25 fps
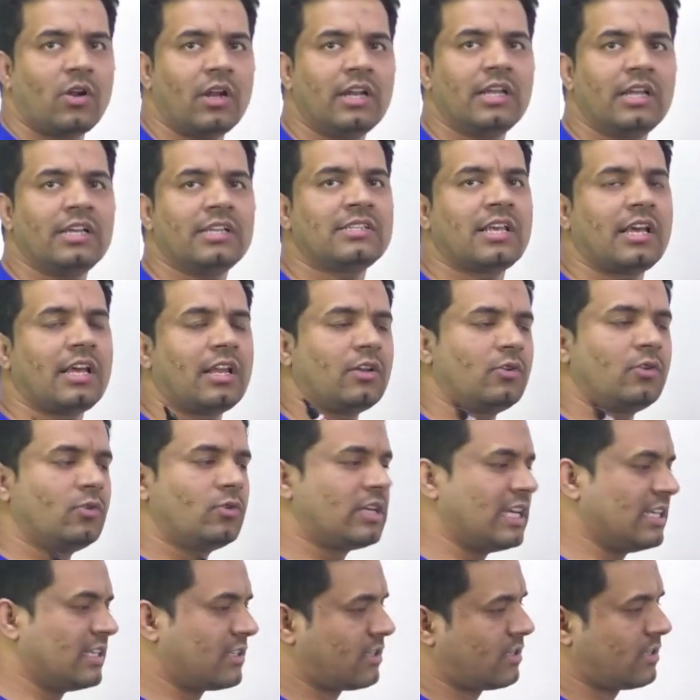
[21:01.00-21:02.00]
called as
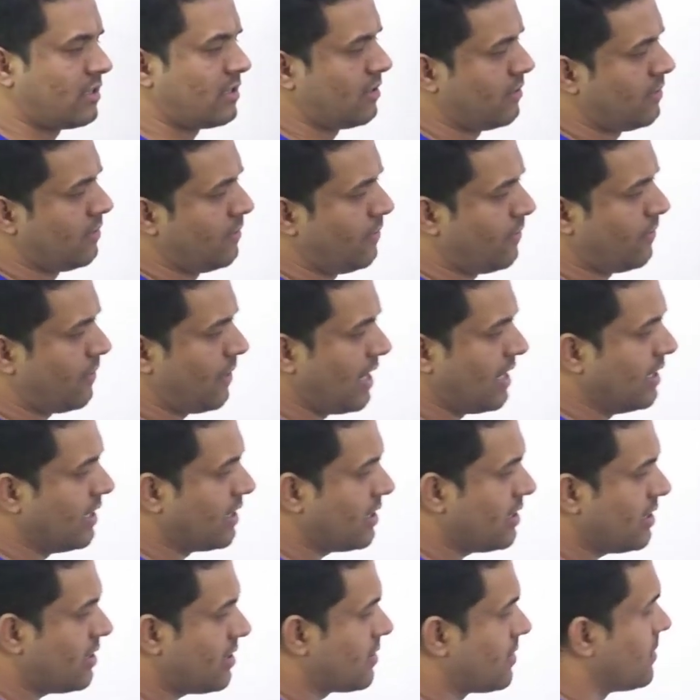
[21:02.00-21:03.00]
hello test. Fine
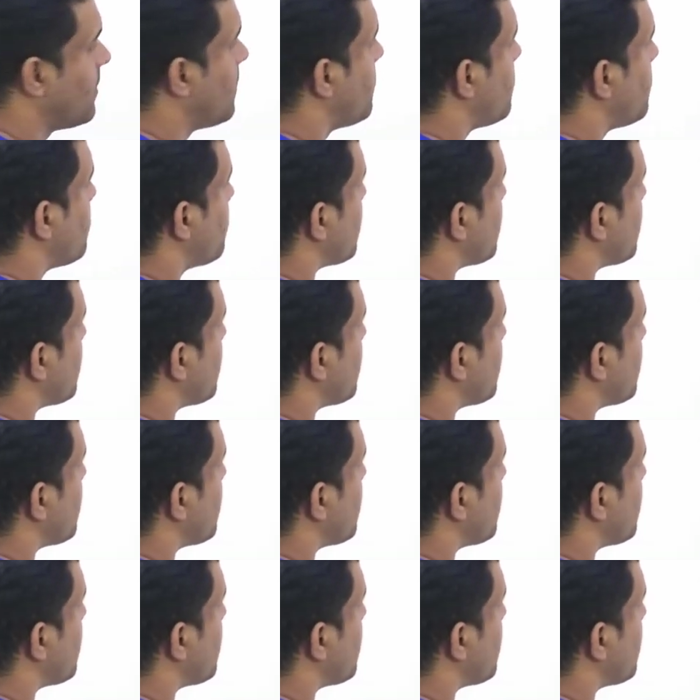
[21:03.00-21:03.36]
it is.